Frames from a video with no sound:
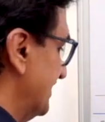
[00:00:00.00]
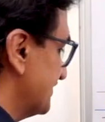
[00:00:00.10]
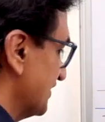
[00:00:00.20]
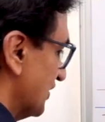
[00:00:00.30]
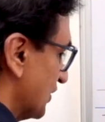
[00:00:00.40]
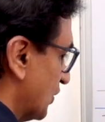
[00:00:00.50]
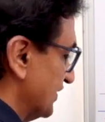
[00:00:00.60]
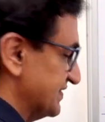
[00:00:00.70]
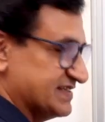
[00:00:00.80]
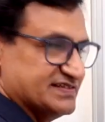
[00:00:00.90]
is
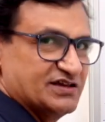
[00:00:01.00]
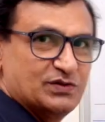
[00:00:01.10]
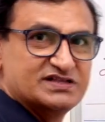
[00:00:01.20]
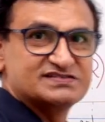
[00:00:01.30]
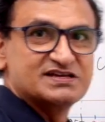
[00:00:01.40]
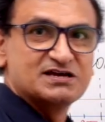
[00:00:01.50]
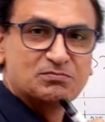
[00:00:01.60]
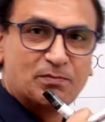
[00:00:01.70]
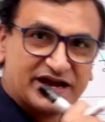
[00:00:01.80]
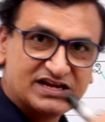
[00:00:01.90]
cos x equals
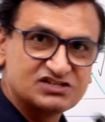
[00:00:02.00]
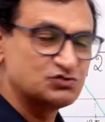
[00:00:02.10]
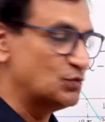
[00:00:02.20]
minus